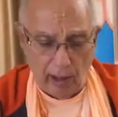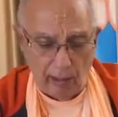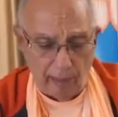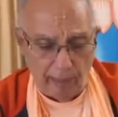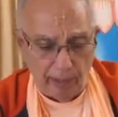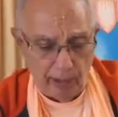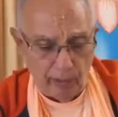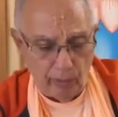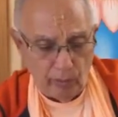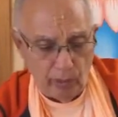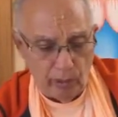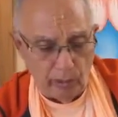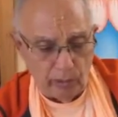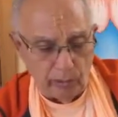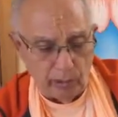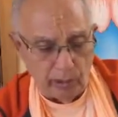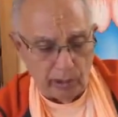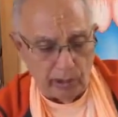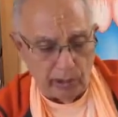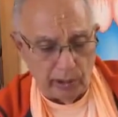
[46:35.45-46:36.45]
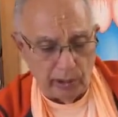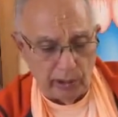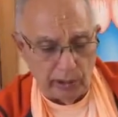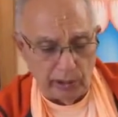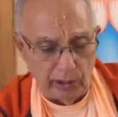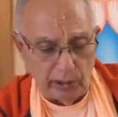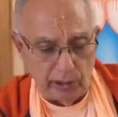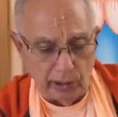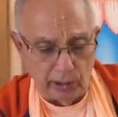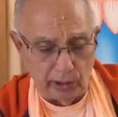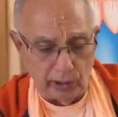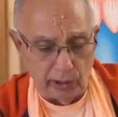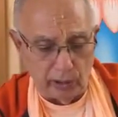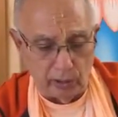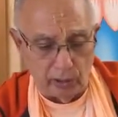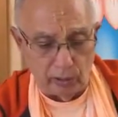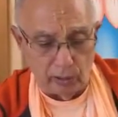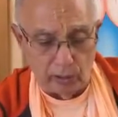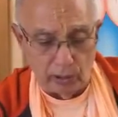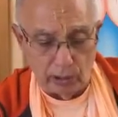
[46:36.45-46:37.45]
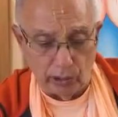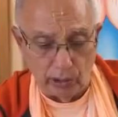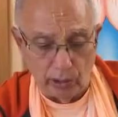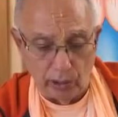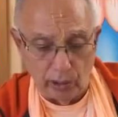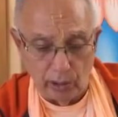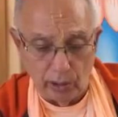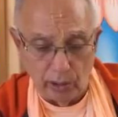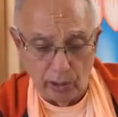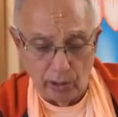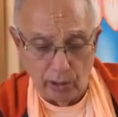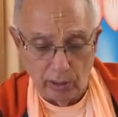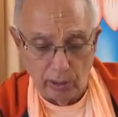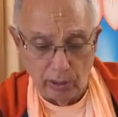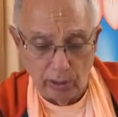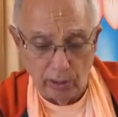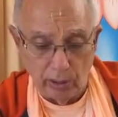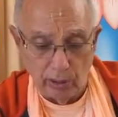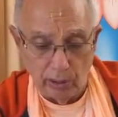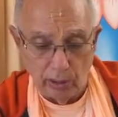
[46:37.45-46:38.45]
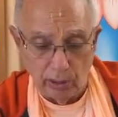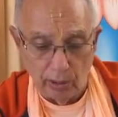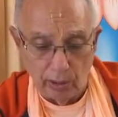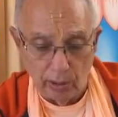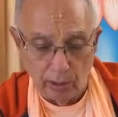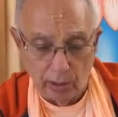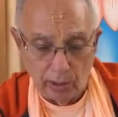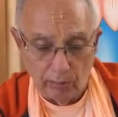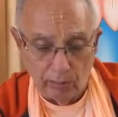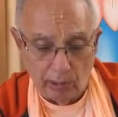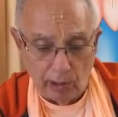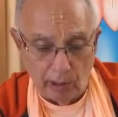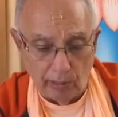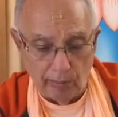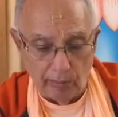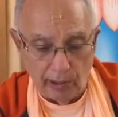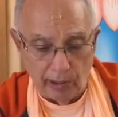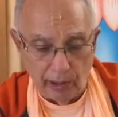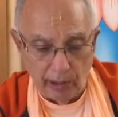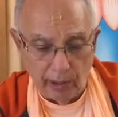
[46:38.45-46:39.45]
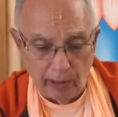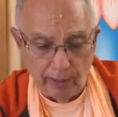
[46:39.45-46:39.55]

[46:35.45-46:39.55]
bewildered conditioned souls. The